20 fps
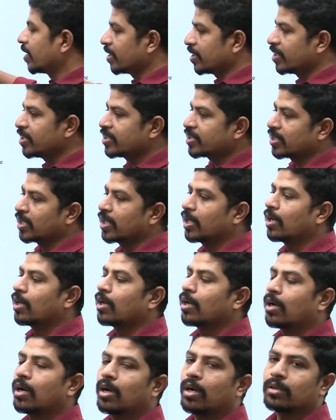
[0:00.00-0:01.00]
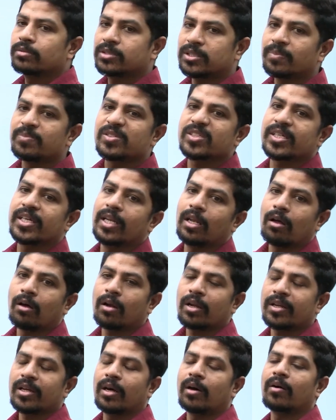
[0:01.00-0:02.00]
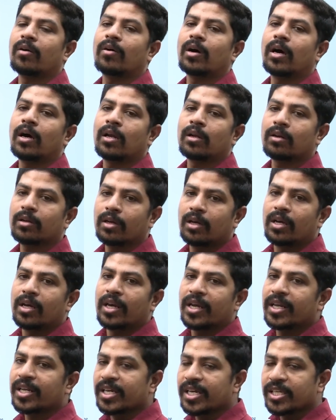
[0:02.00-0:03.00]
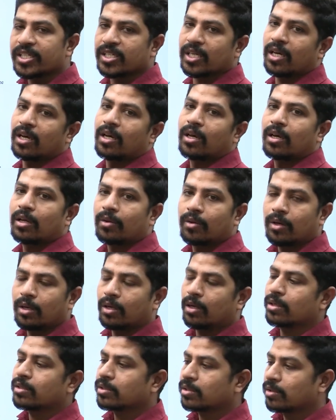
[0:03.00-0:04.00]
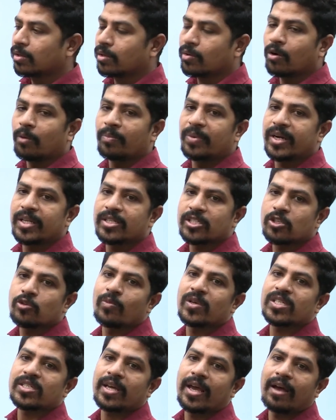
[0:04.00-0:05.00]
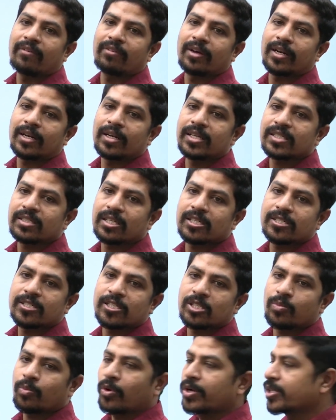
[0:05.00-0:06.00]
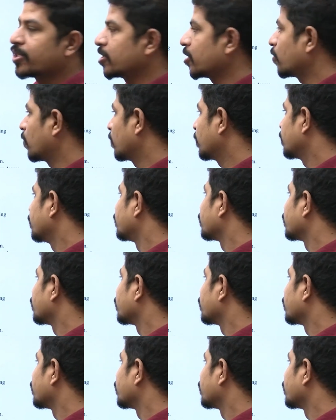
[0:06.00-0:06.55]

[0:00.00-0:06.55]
in each uh, uh, sub-skill or, uh, or in each uh, uh, competency, you must have at least a six point zero,